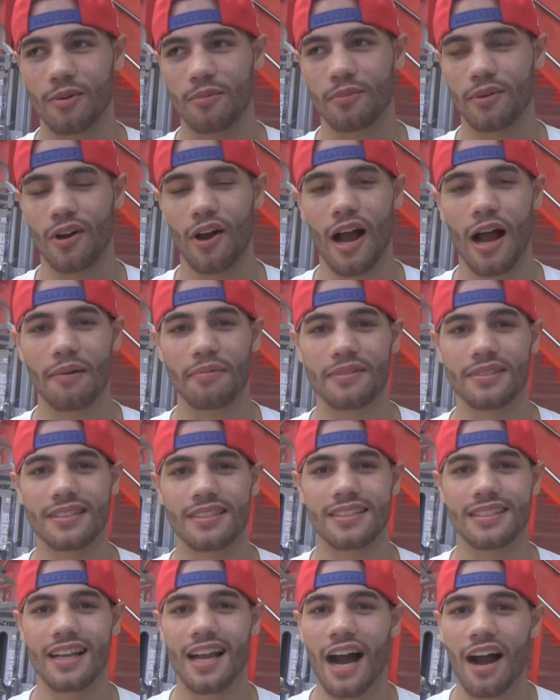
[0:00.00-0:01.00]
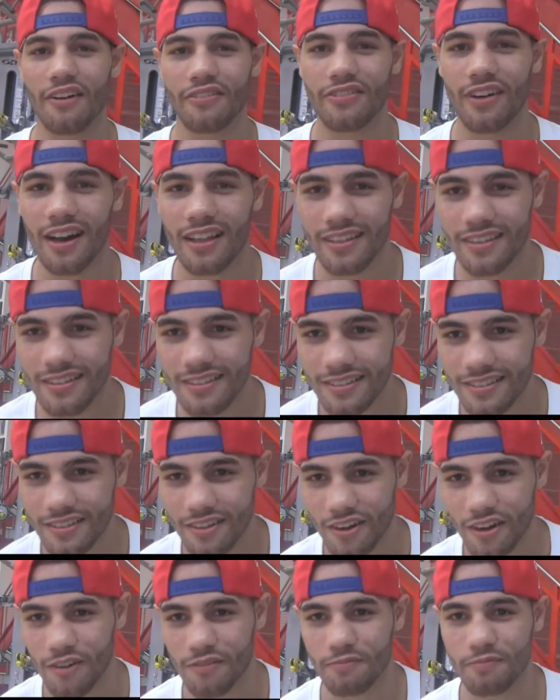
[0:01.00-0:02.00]
Bernard Hopkins is the godfather
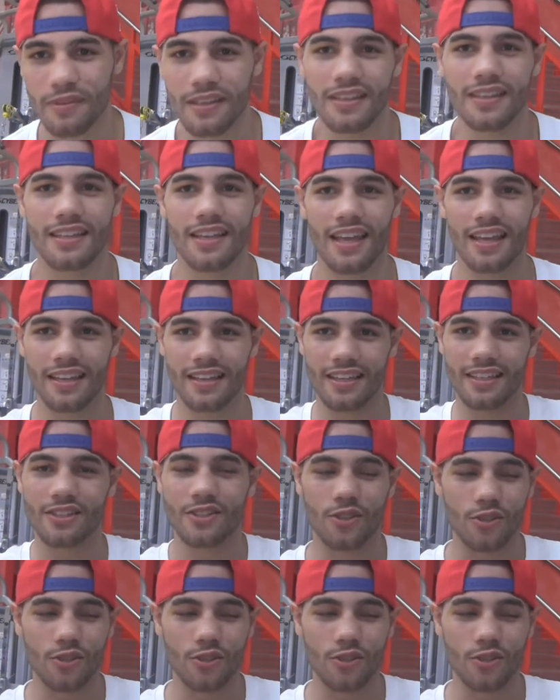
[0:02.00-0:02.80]
of me getting